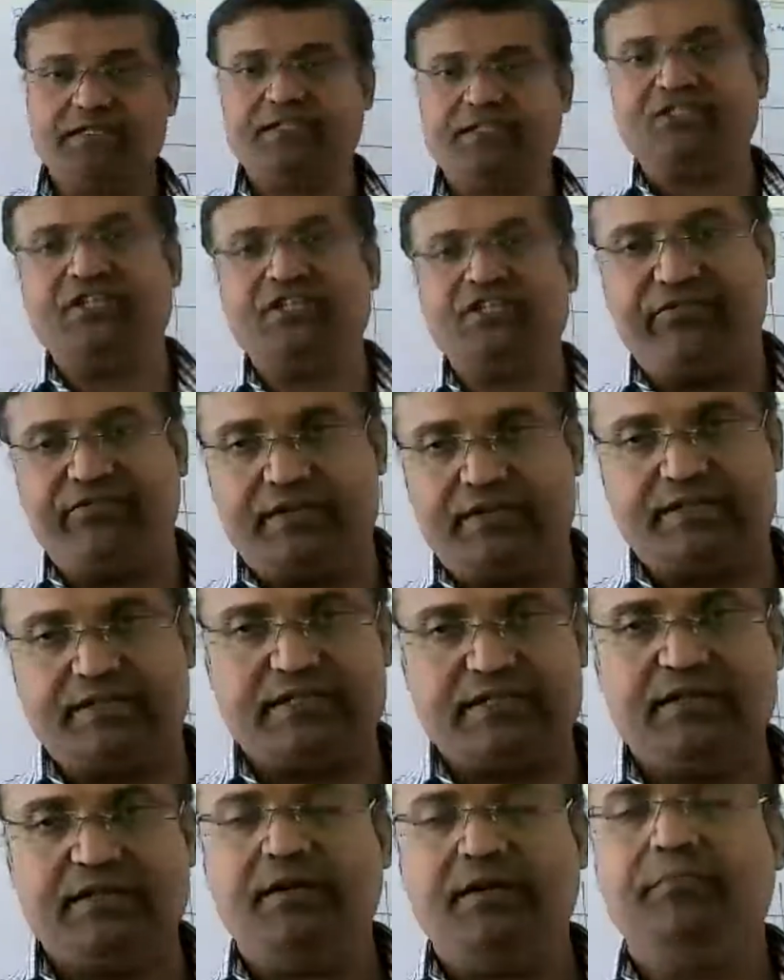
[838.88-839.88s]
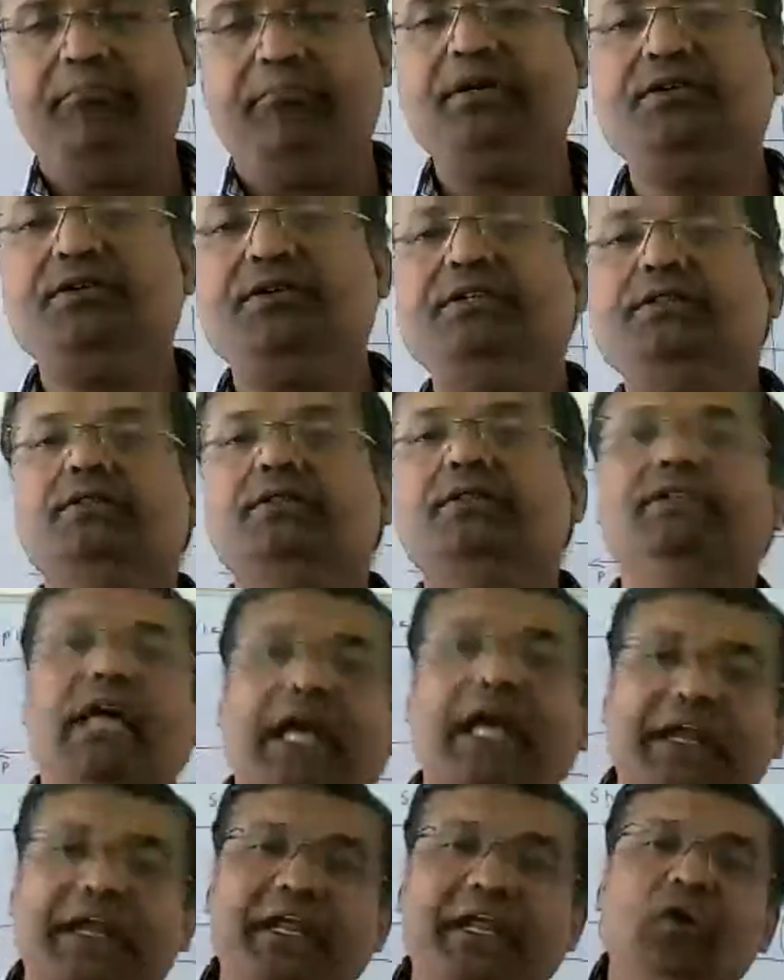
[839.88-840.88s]
That is the basic difference
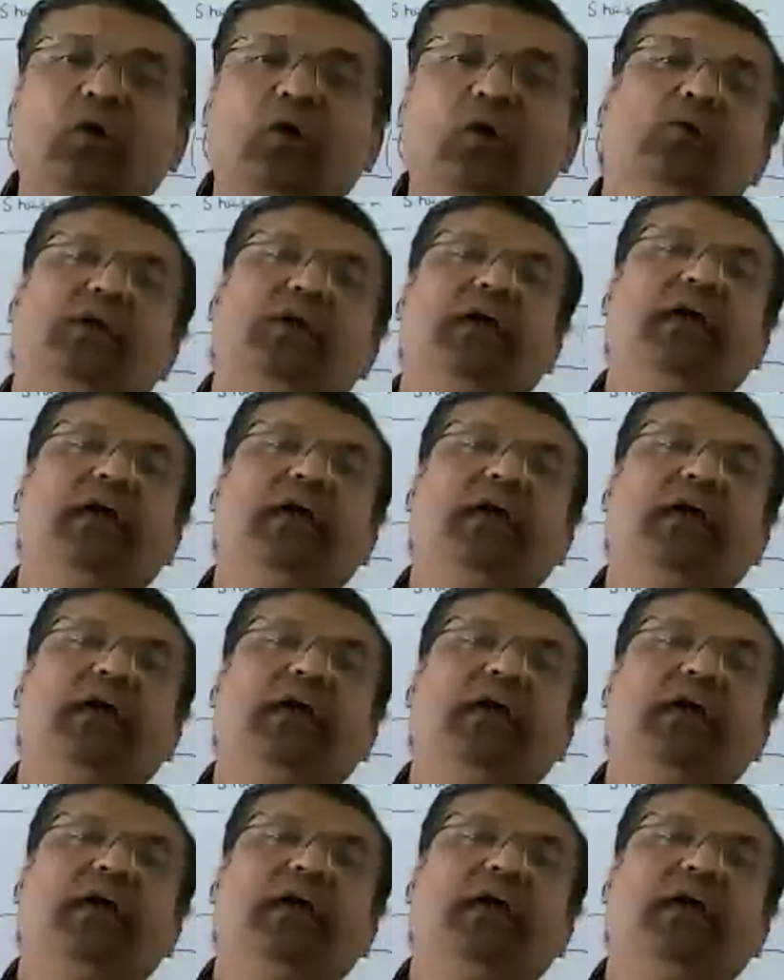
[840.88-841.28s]
between the